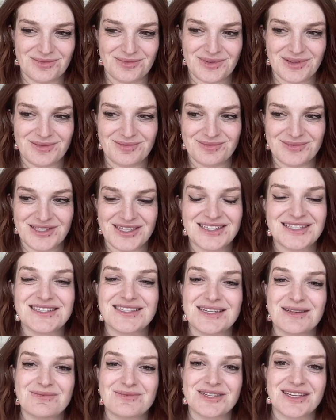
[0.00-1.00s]
didn't
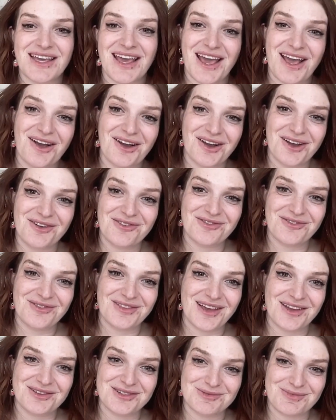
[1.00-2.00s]
seem to care if they
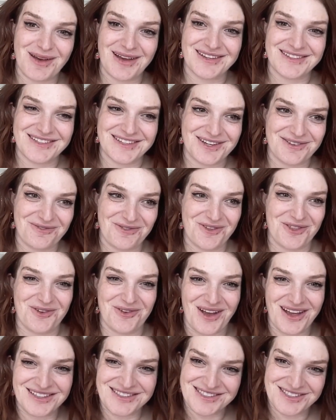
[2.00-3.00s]
respected it for the rest of